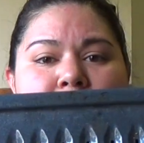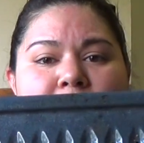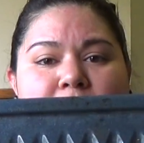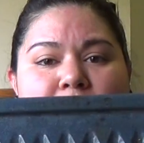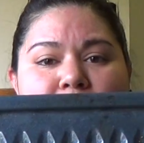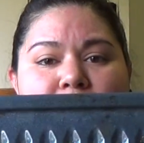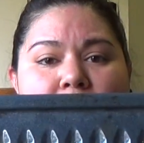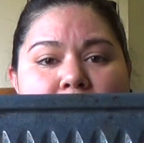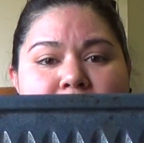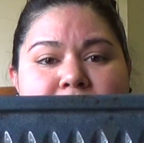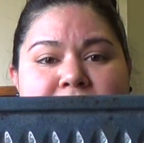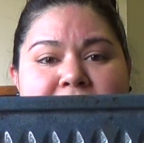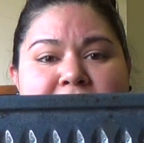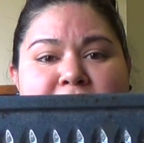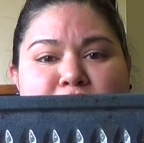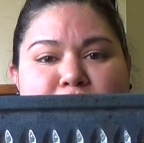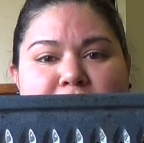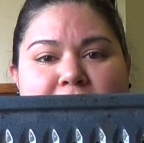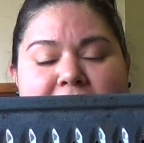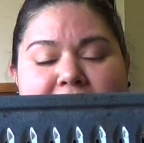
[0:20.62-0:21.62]
when you're roasting
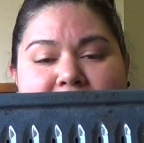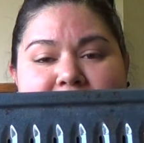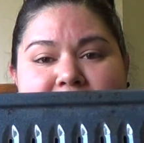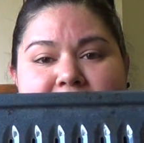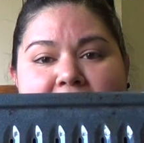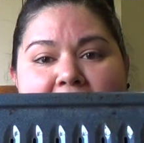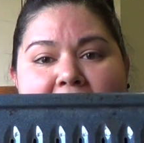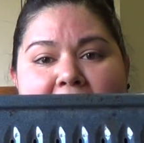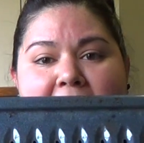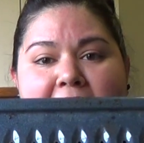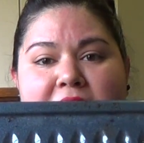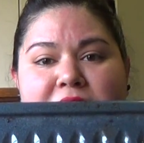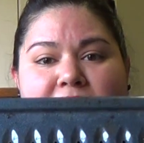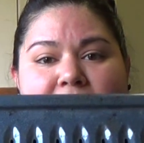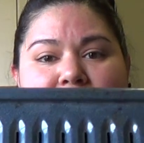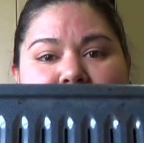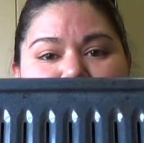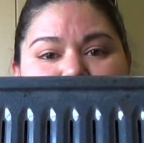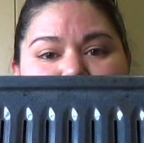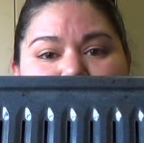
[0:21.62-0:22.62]
chicken to
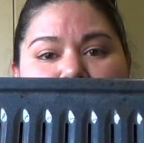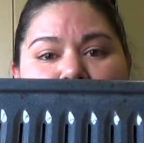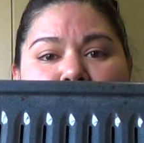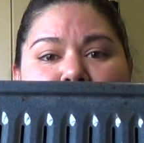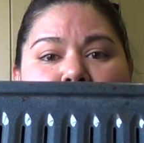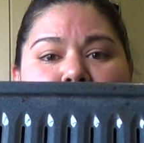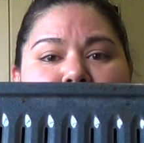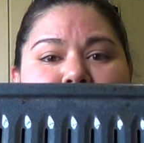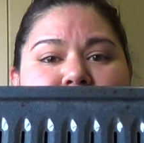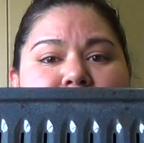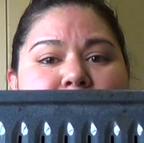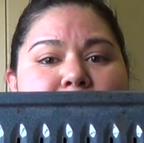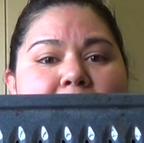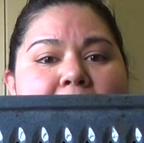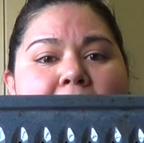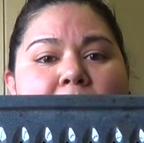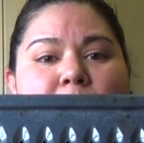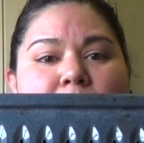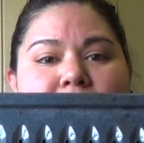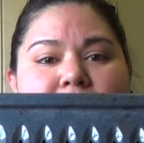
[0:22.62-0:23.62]
have a roasting
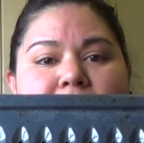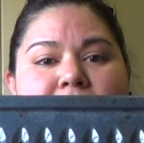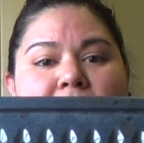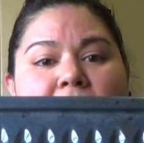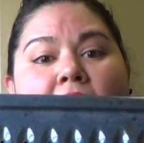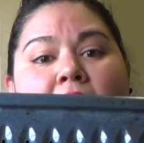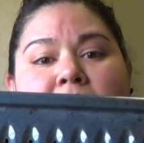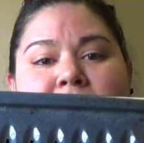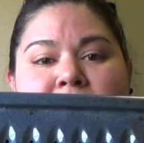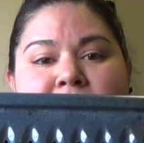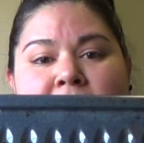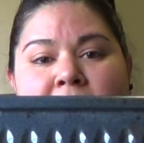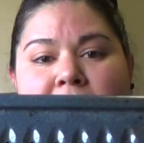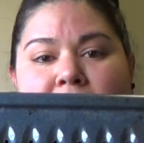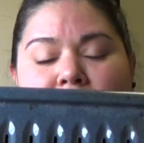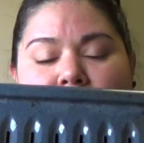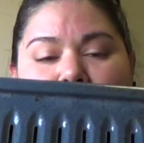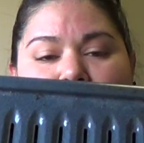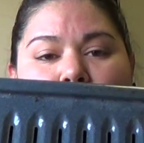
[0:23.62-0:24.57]
pan with slots in it.